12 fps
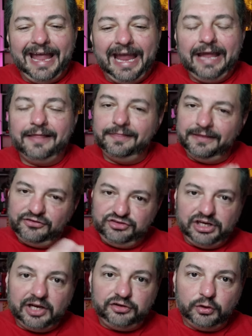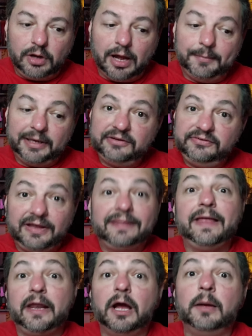And this G I Joe comic set
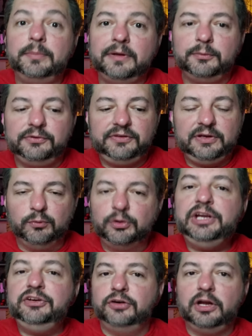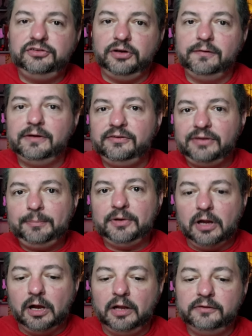that up. It was the reintroduction of the
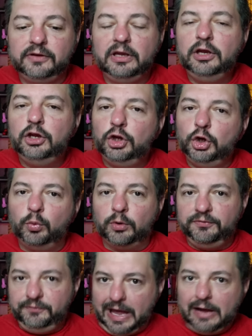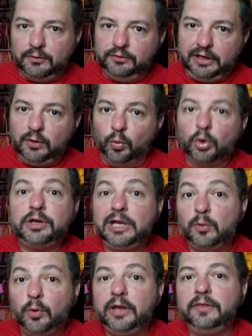Decepticons who were found and
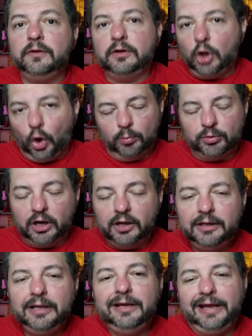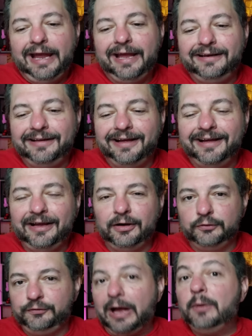working with Cobra. And uh,
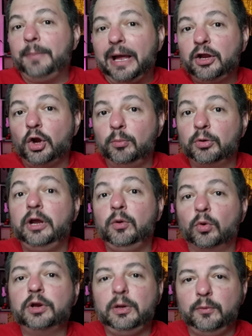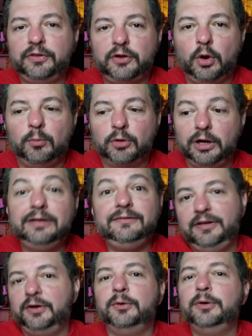or found by Cobra and working with Cobra
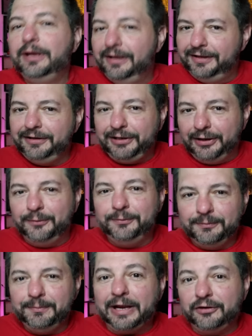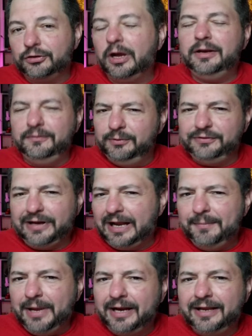until, you know, Megatron was like,
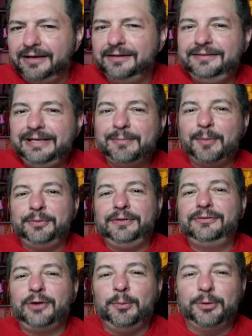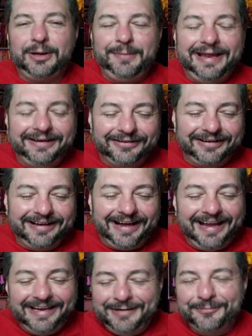I'm not going to team up with this Cobra Commander
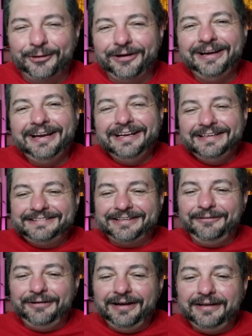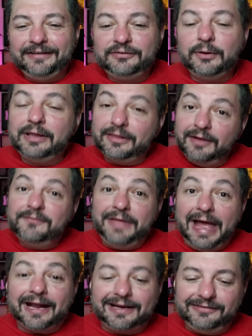guy anymore. So uh, so I love
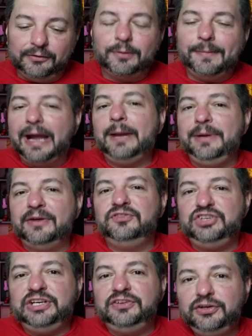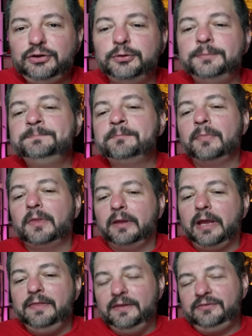that because it reminded me of G two.
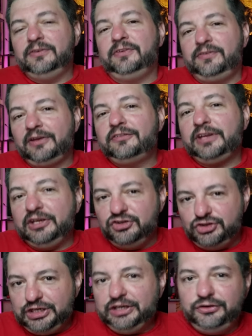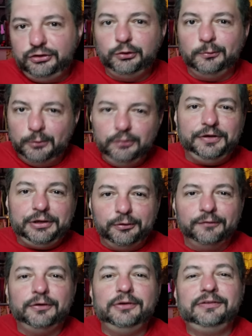And this is essentially a G two movie
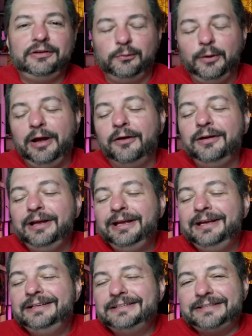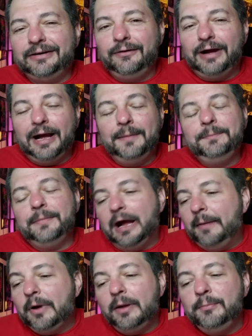universe as well. So I'm
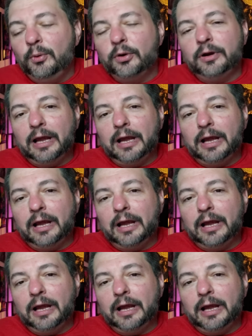I'm on board.